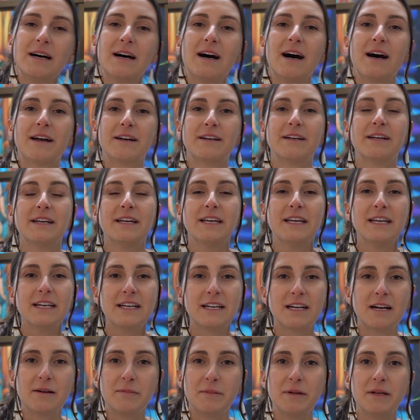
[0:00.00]
other
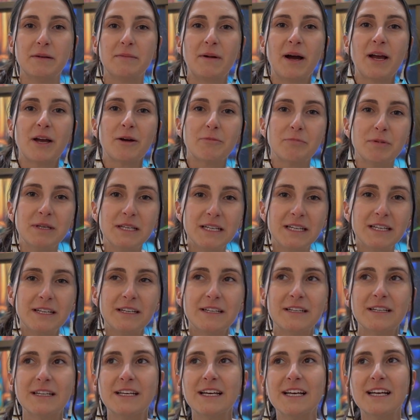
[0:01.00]
income. In my
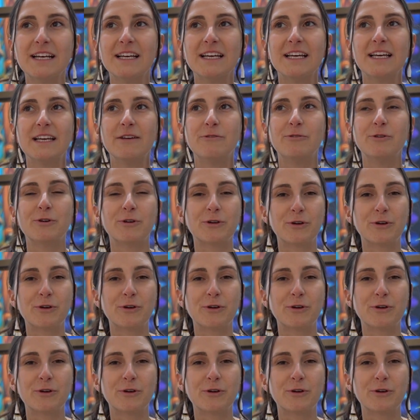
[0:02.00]
opinion, if you're